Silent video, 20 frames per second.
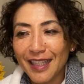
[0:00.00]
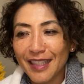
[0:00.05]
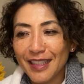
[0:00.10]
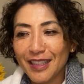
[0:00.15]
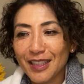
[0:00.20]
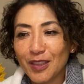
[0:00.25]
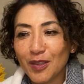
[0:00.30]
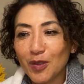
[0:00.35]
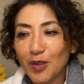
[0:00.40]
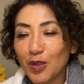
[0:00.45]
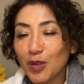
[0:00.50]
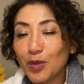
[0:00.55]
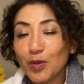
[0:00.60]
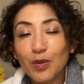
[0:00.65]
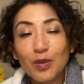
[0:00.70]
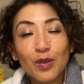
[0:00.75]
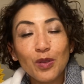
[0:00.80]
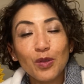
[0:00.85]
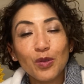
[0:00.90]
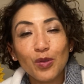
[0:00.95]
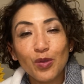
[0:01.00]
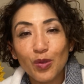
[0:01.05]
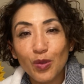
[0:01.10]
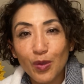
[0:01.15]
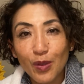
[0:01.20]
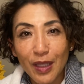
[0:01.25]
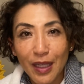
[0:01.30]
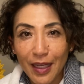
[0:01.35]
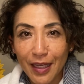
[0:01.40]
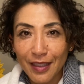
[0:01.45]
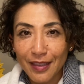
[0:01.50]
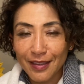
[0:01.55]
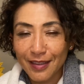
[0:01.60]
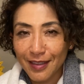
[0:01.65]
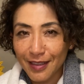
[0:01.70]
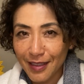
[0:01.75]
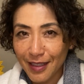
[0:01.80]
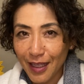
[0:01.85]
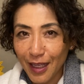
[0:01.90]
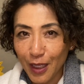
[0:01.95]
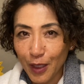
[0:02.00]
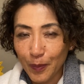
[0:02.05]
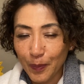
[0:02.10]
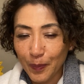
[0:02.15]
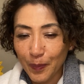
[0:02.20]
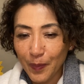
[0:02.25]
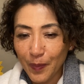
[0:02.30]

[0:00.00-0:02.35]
so you wouldn't do that the same.